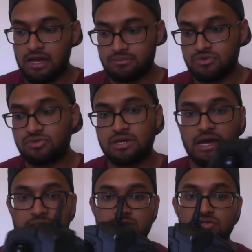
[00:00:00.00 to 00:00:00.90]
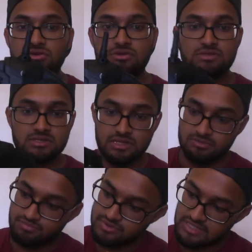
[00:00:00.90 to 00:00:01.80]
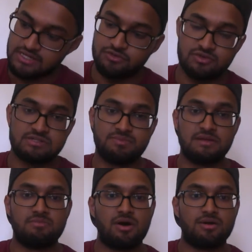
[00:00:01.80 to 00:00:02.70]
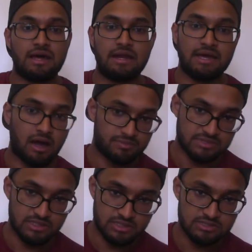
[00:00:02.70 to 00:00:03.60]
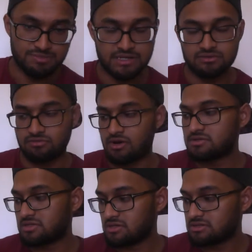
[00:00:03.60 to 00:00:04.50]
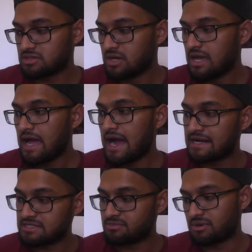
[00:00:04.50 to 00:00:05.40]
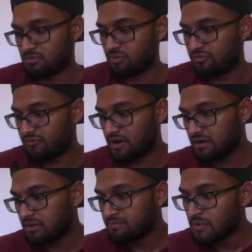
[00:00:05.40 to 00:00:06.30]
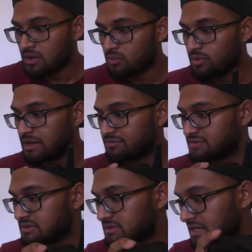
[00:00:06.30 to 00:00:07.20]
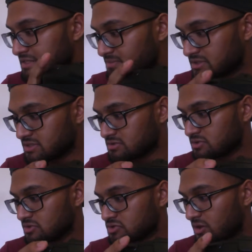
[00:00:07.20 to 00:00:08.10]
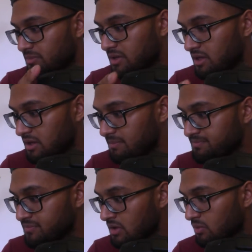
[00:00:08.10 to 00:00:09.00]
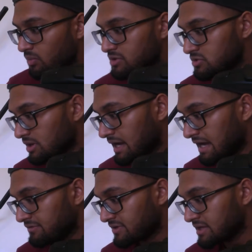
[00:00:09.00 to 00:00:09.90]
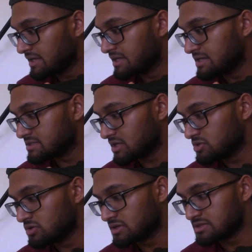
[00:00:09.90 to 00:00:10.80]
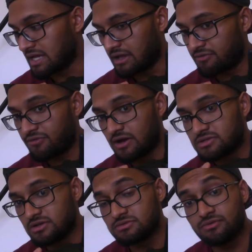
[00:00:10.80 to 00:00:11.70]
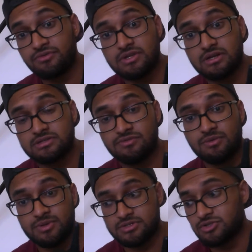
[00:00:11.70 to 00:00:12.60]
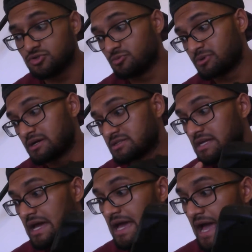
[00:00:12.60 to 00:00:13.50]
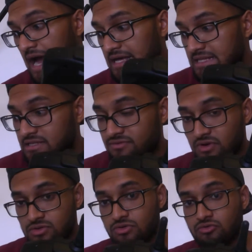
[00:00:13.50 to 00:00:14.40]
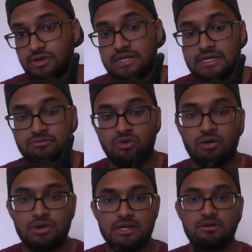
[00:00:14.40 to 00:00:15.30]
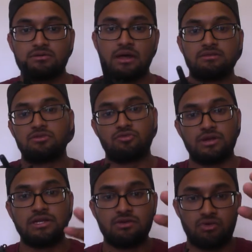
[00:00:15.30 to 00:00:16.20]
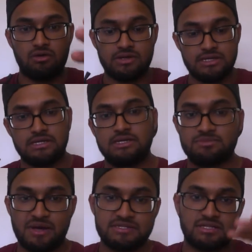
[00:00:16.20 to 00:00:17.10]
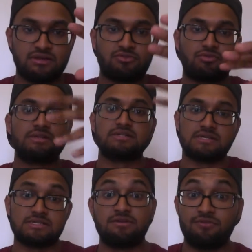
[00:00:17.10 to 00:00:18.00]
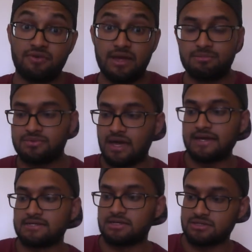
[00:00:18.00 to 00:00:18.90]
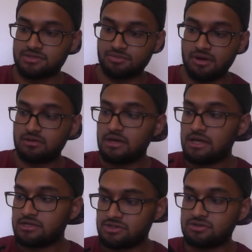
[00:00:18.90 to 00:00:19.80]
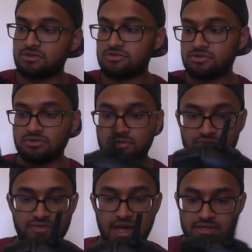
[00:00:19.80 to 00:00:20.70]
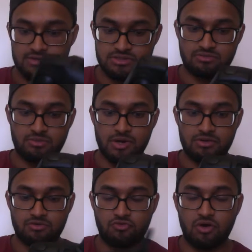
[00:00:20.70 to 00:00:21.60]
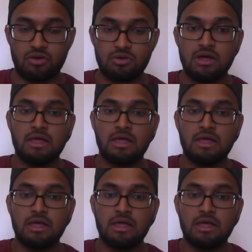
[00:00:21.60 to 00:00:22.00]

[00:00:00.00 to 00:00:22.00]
you can use the secondary speed mode and it ups the speed of the rotors and it's a bit more fun. With these buttons on the top here, what you have is you can take photos or videos if you press a short press, and then you've got your 3D rolling, and the 3D rolling is basically a 360 flip that it does as well. So you can do all of that using the remote control.